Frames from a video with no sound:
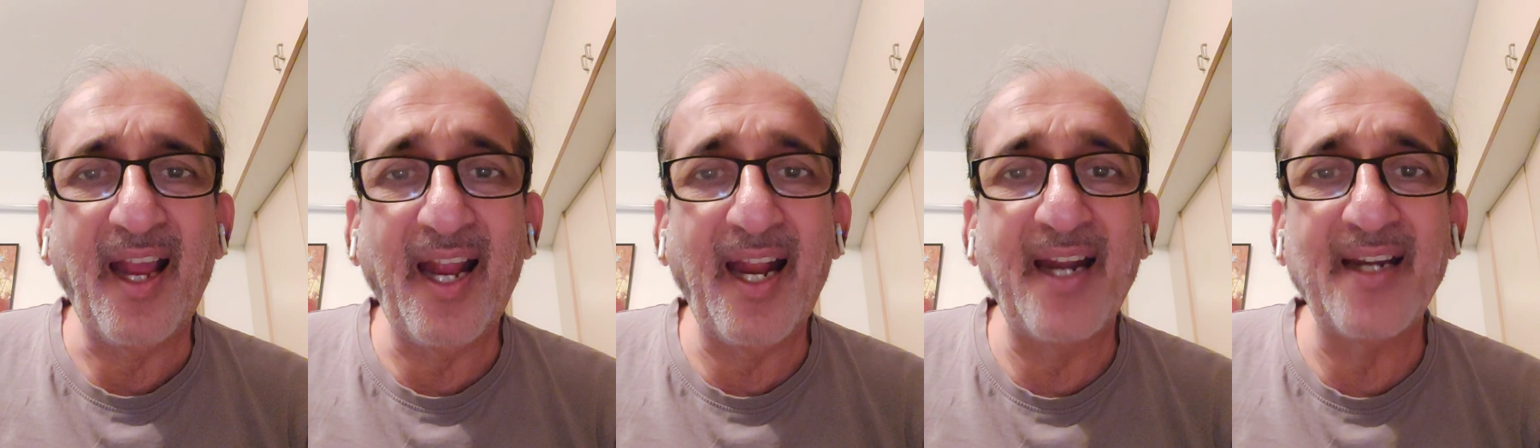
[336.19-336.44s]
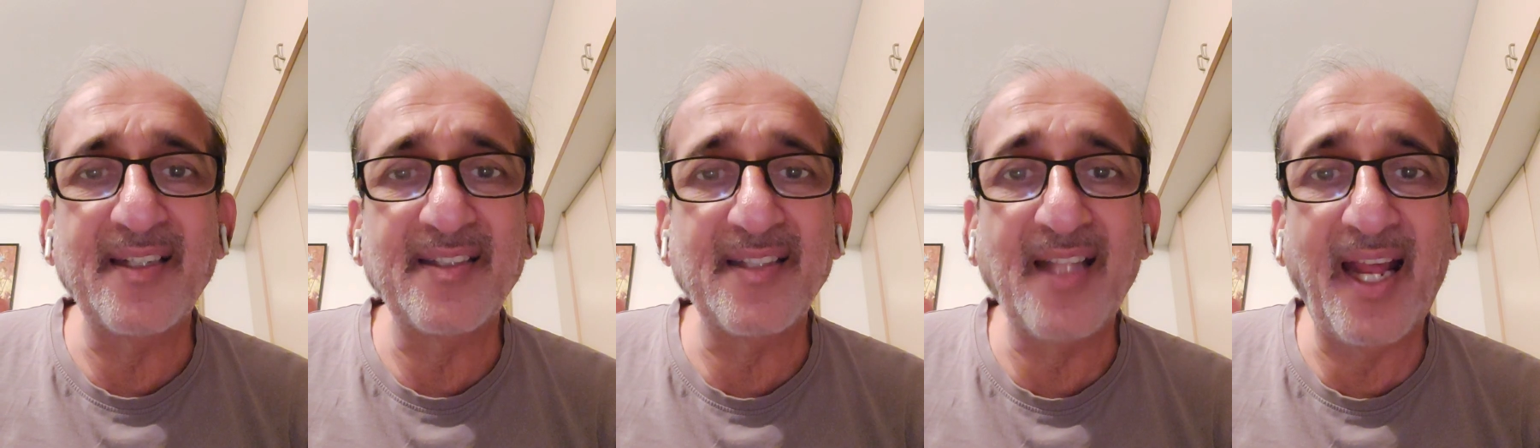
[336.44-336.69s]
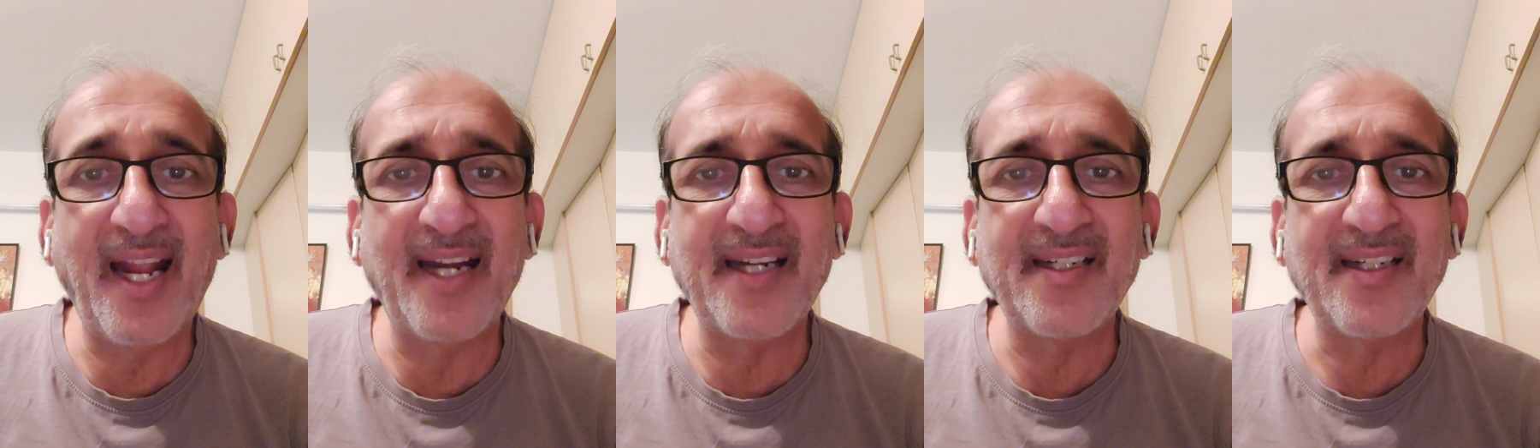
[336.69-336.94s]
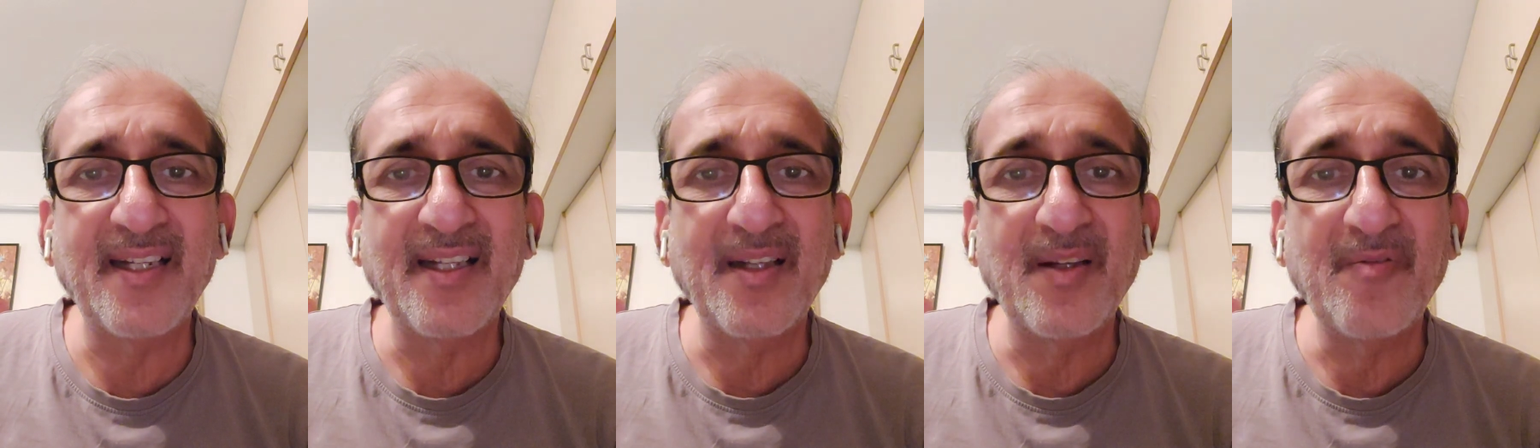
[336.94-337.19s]
and
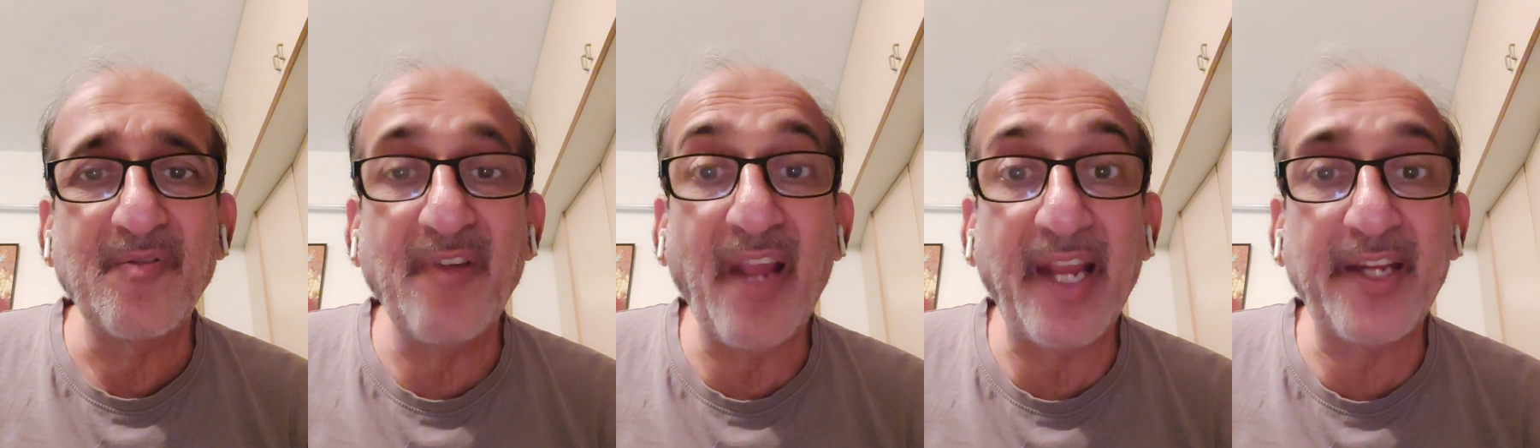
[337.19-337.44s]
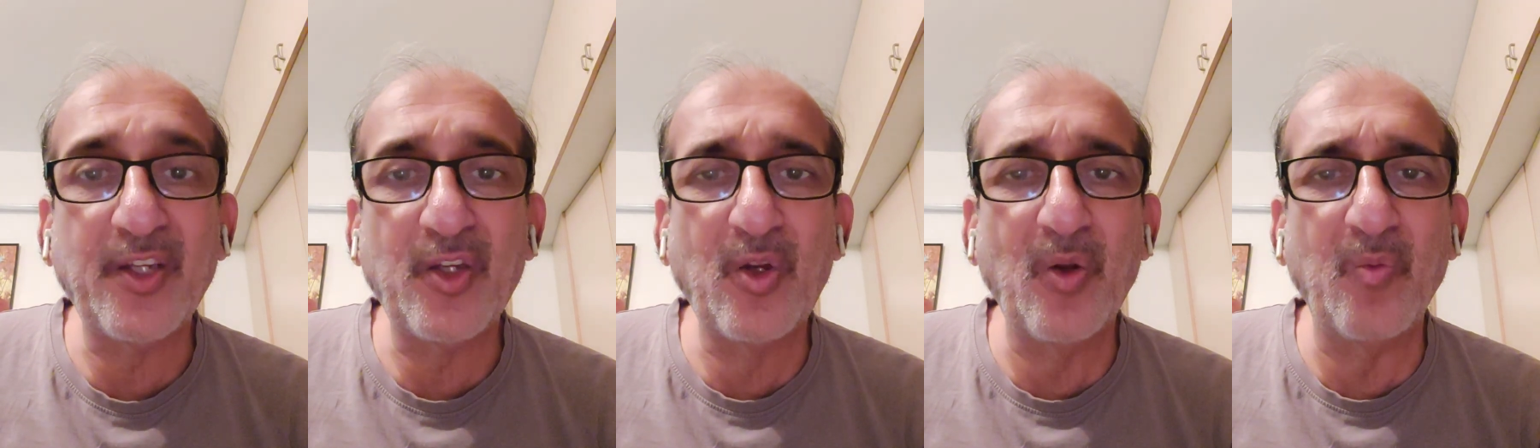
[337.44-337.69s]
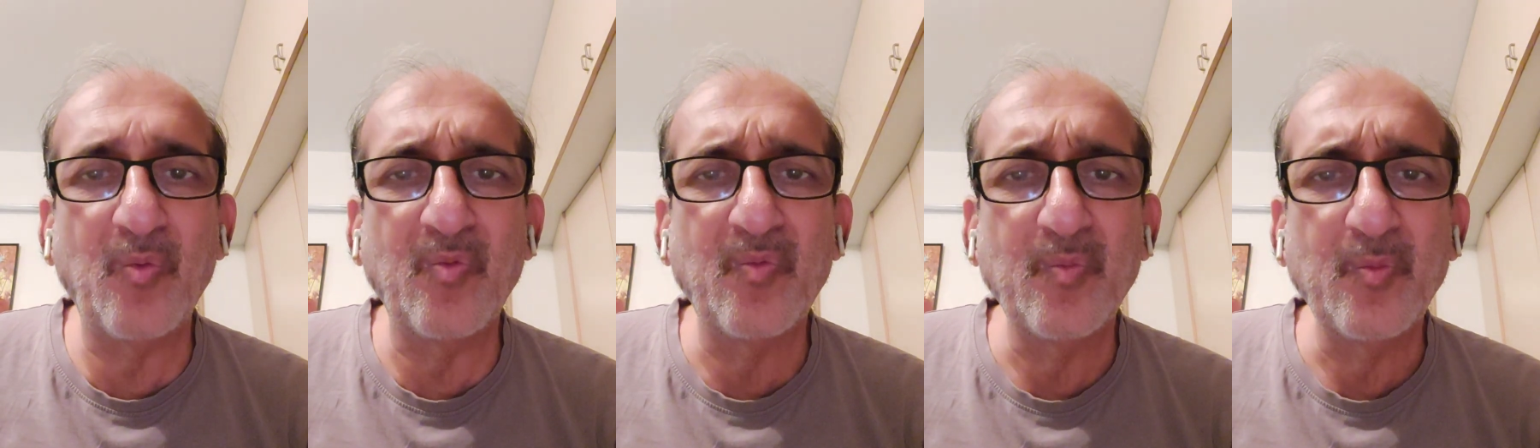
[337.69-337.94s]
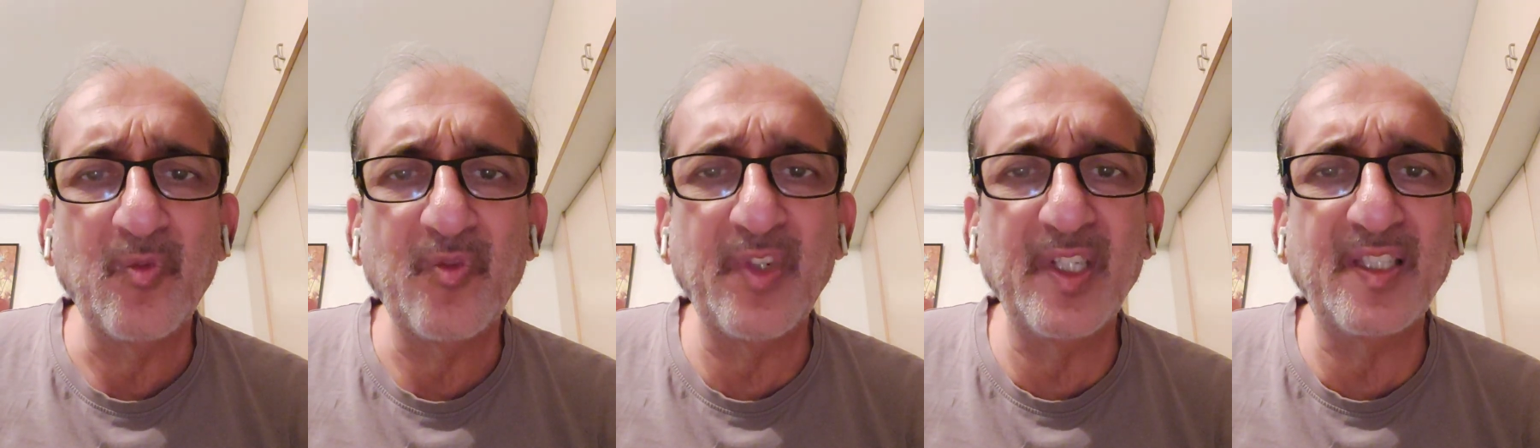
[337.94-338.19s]
that vacuum
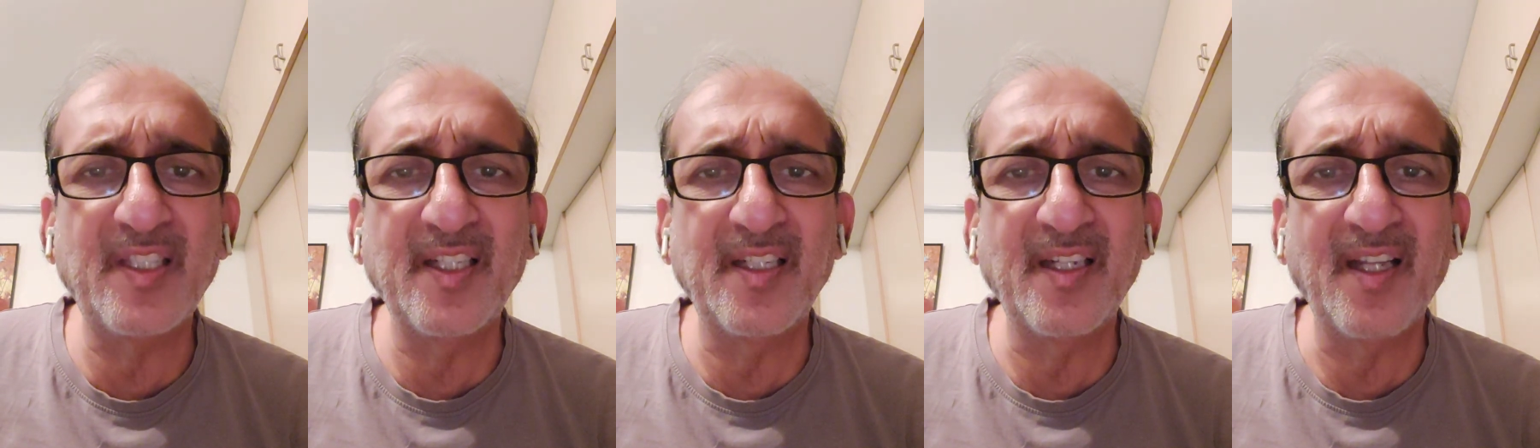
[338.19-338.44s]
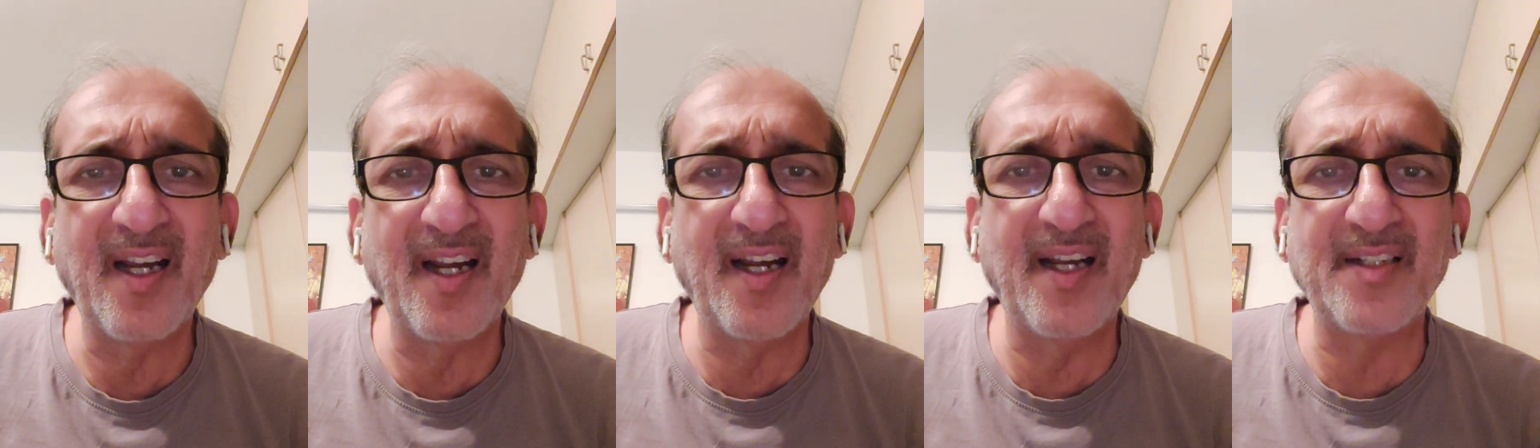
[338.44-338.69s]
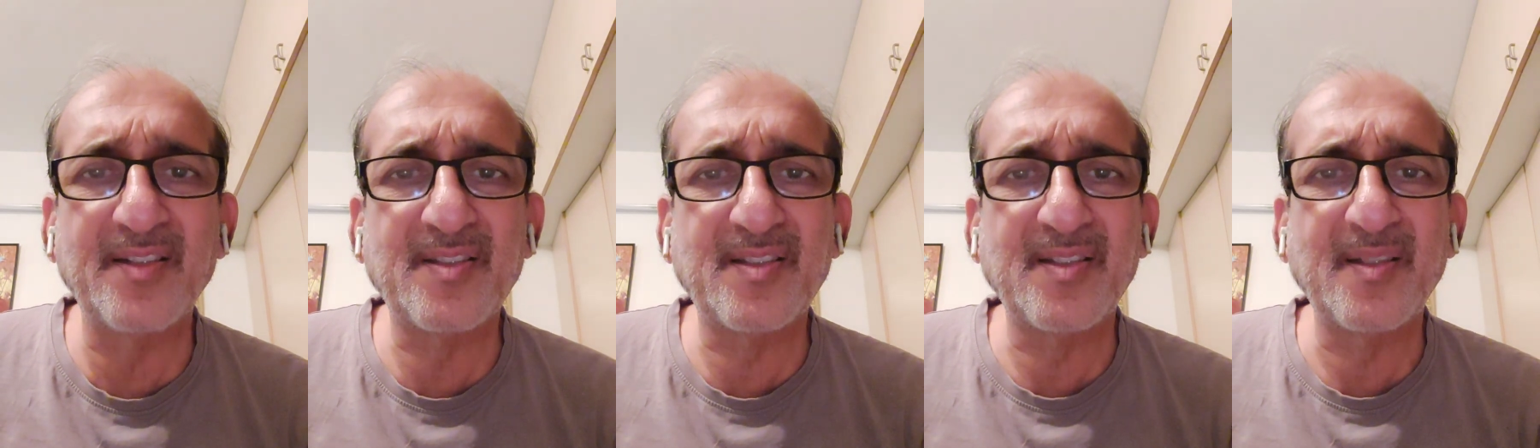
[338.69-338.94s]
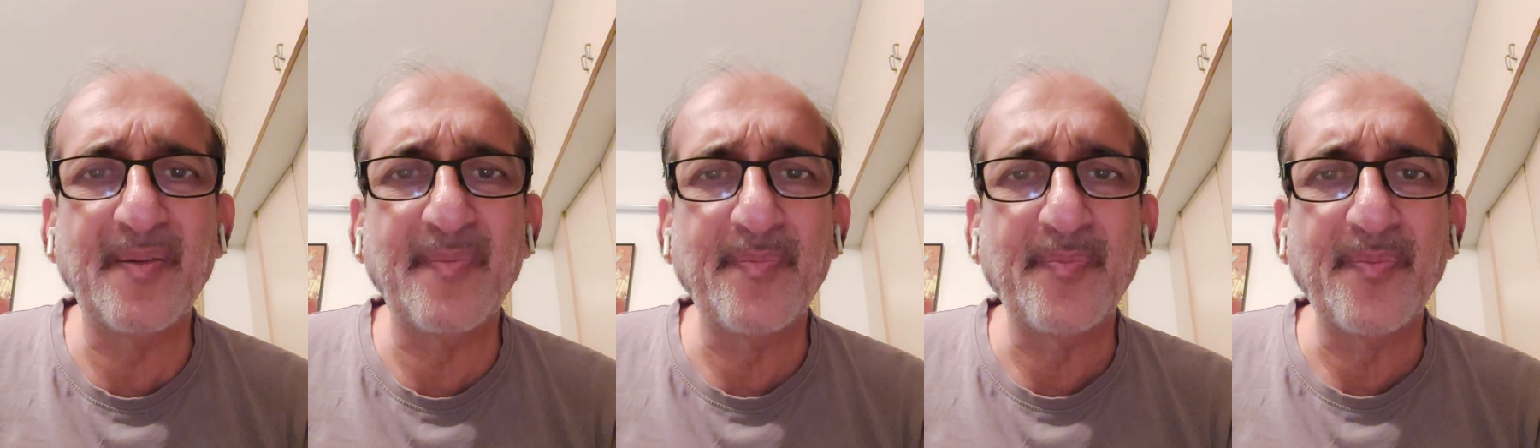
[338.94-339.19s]
within
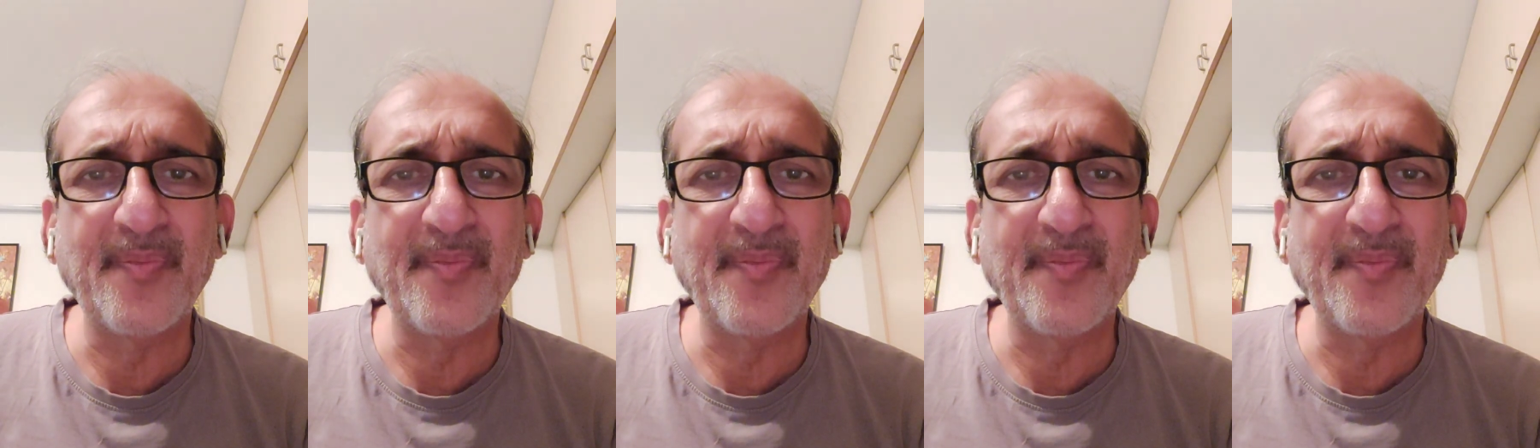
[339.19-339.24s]
us.